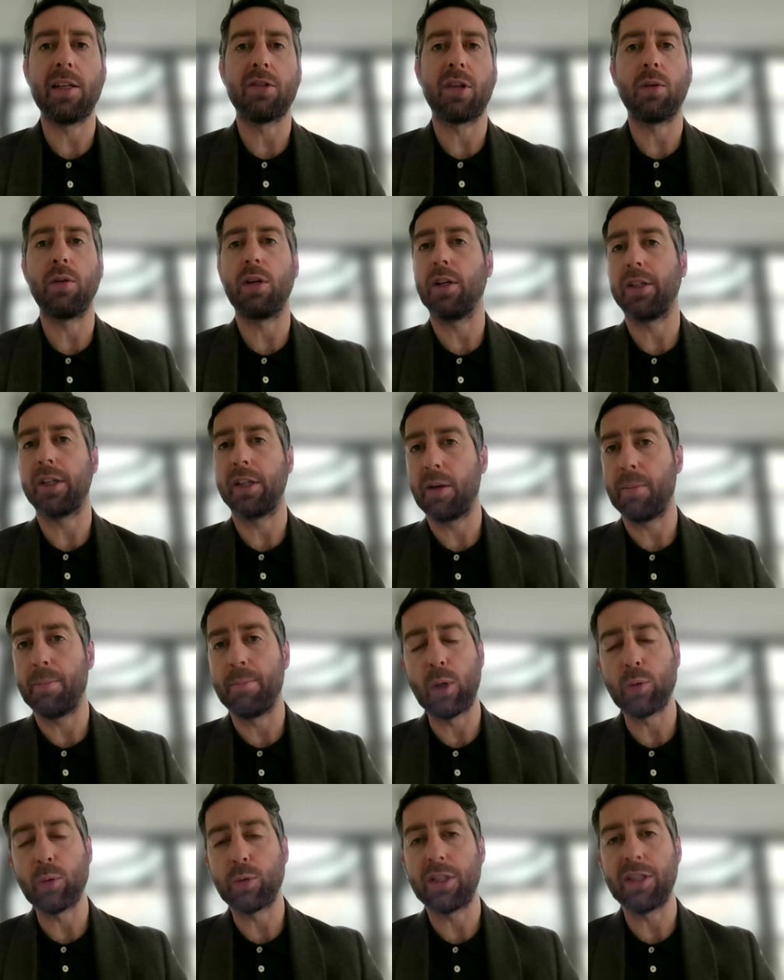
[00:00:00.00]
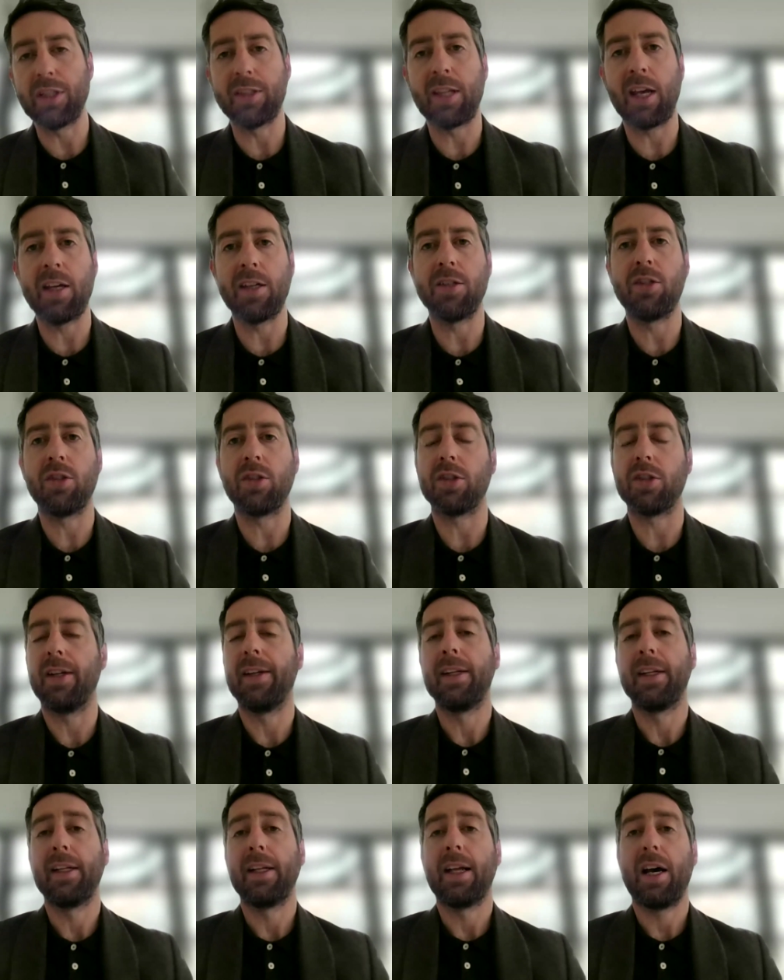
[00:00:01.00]
So looking at multi-stage,
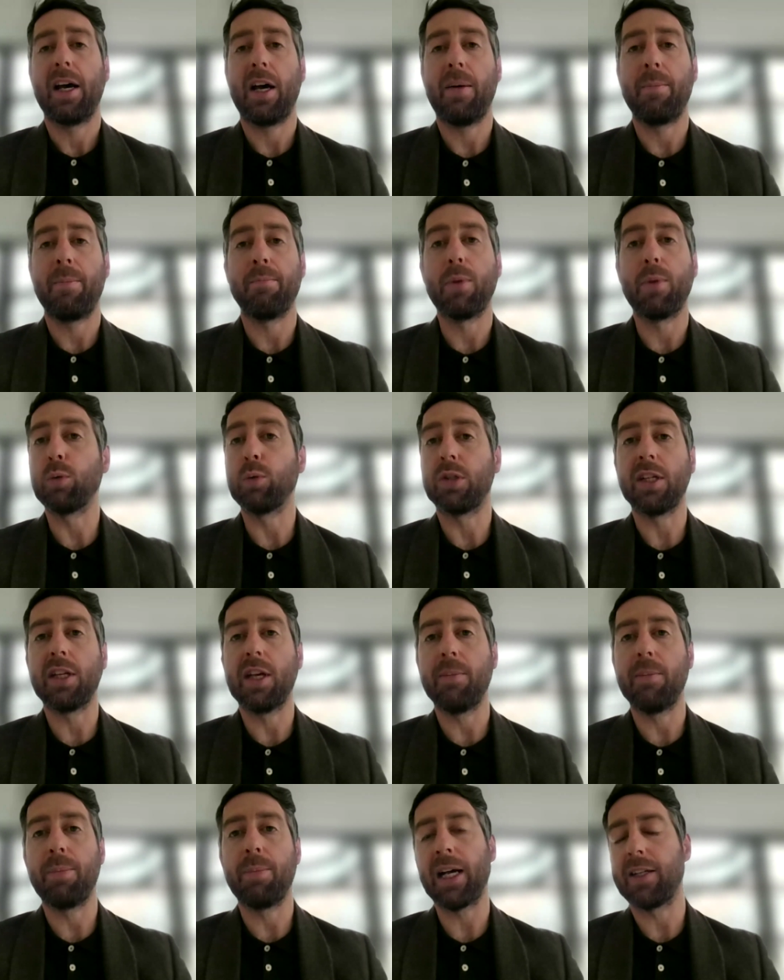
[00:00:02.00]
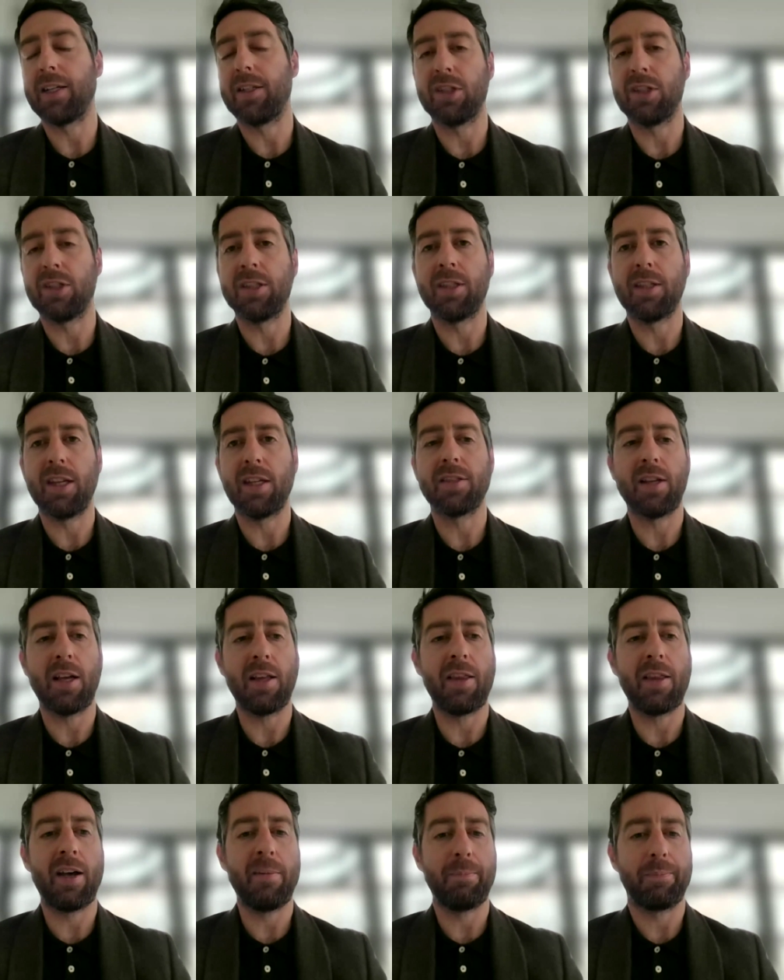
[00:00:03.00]
multi-year packages and things
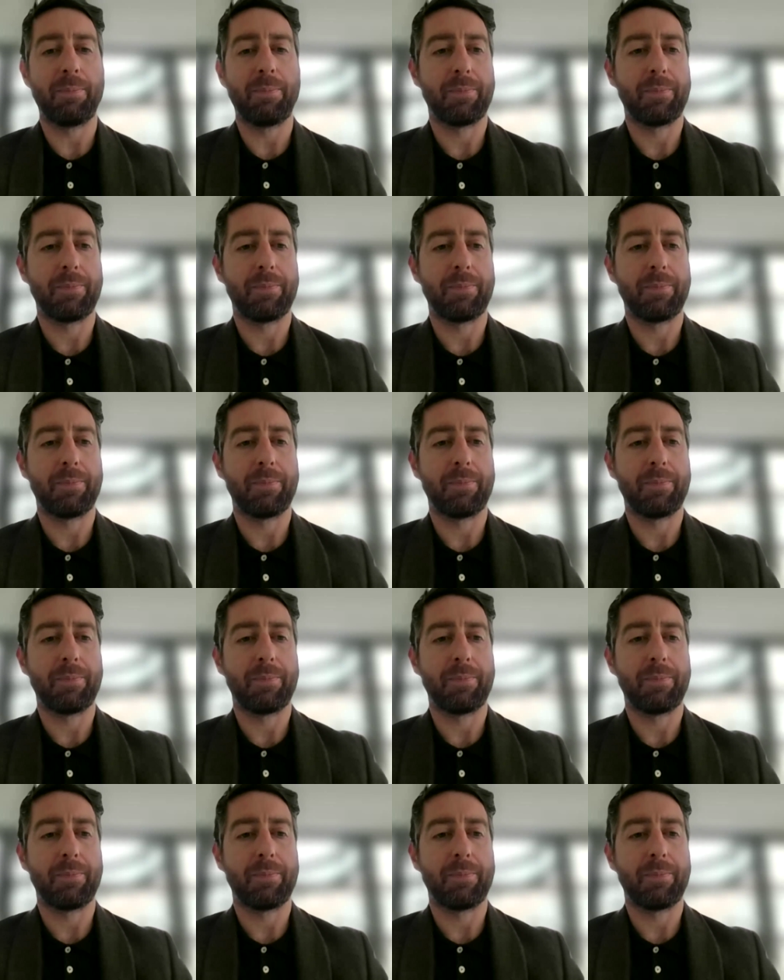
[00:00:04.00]
like that.